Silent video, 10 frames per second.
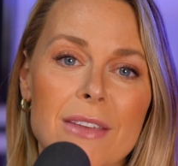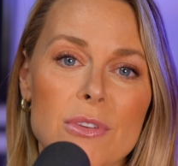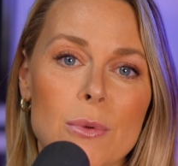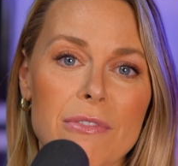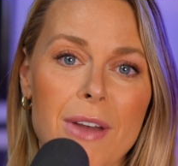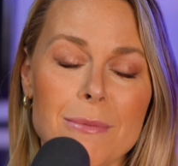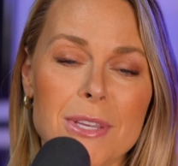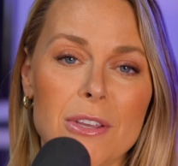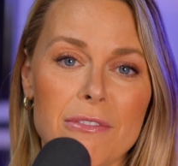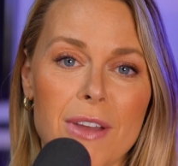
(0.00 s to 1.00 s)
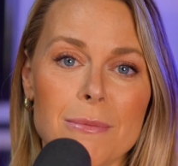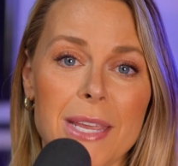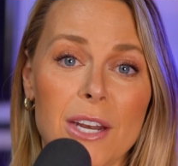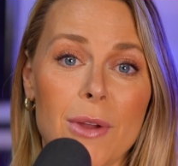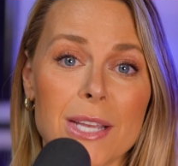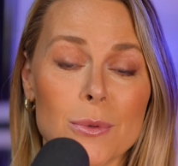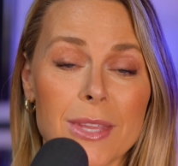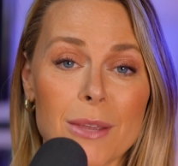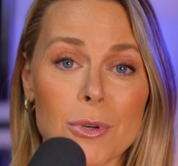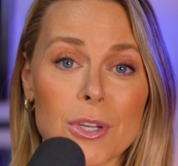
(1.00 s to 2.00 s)
If you want to find me, you can find me at arise with
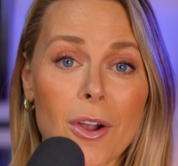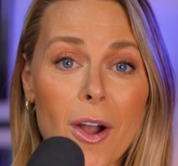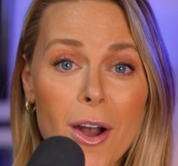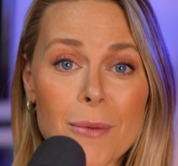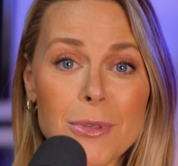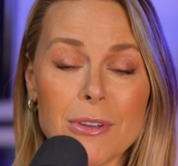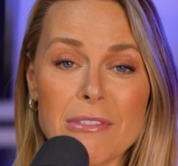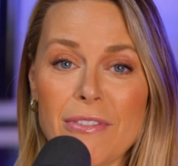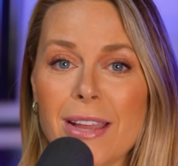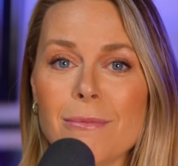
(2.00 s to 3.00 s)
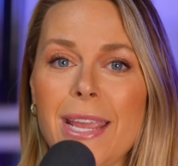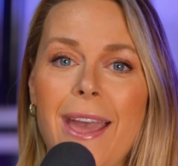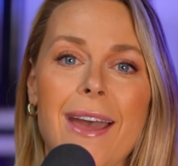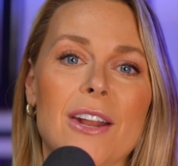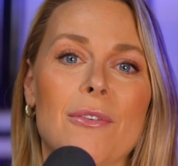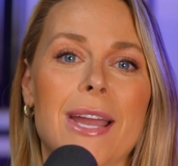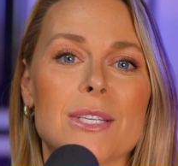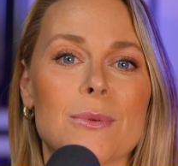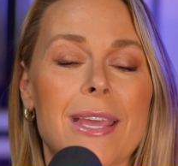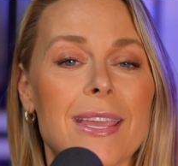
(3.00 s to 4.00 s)
amber dot com. You can find me at
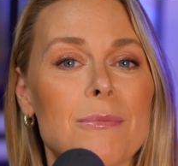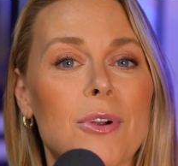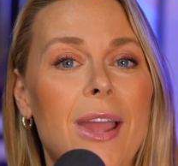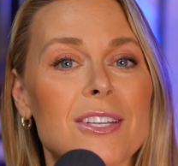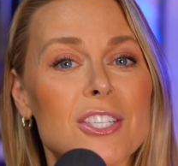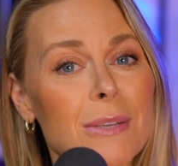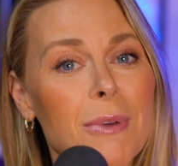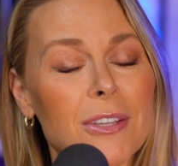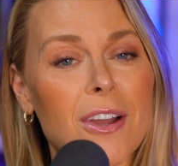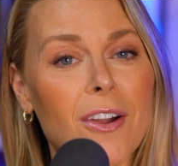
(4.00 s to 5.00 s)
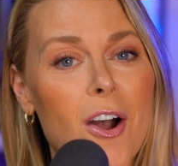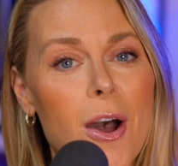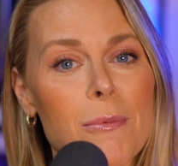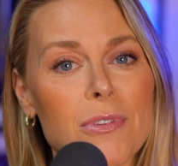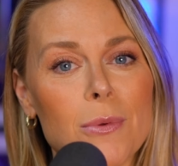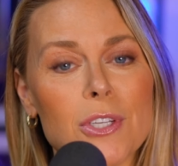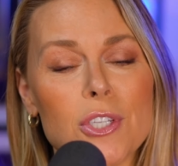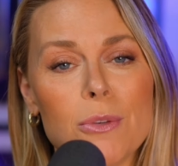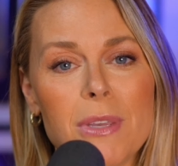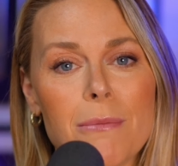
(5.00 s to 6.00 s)
arise with amber at gmail dot com if you want to
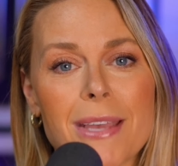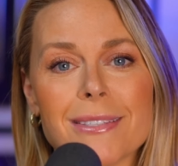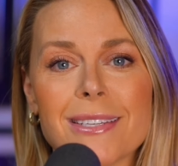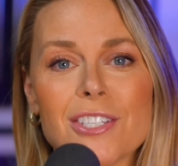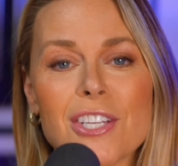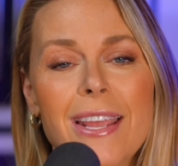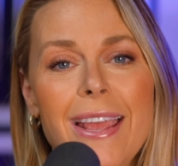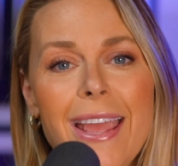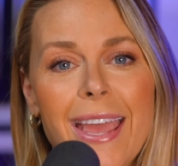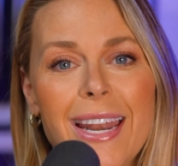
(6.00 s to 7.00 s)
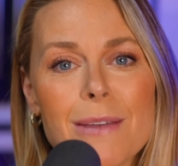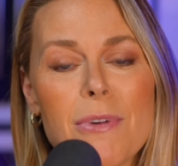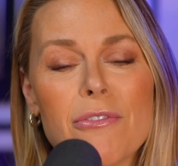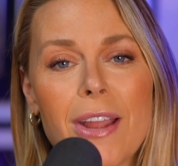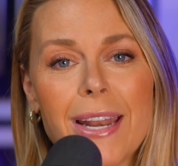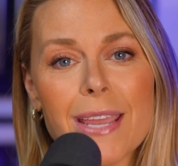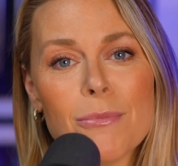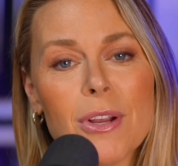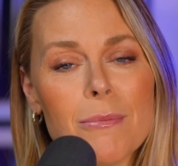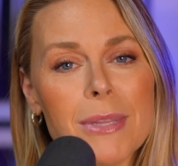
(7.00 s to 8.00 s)
shoot me a message. And I'm over at
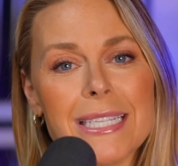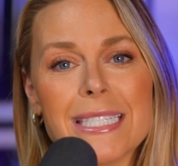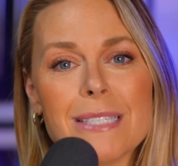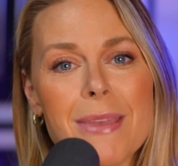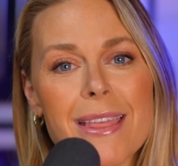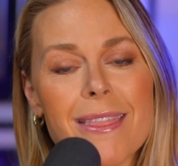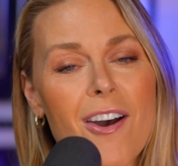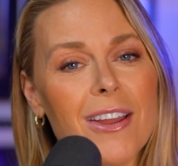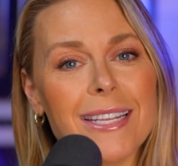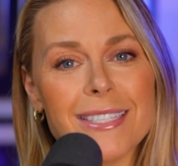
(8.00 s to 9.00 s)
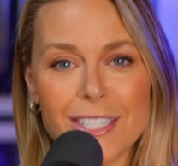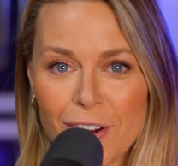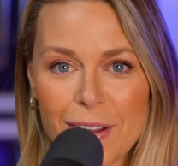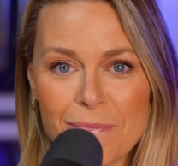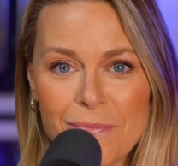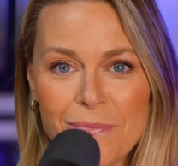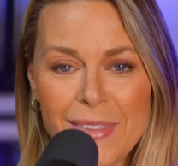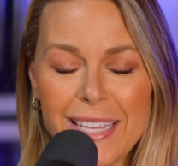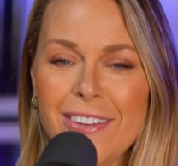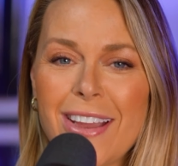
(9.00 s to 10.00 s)
Amber Emily Smith on Instagram.
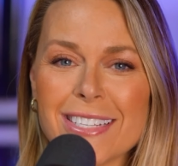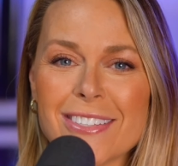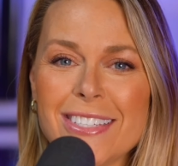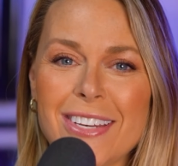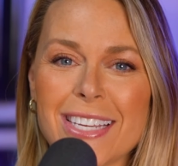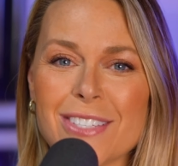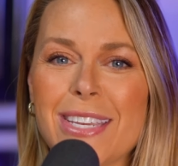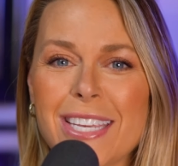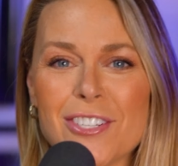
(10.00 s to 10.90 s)
Thank you guys. I'll see you next week.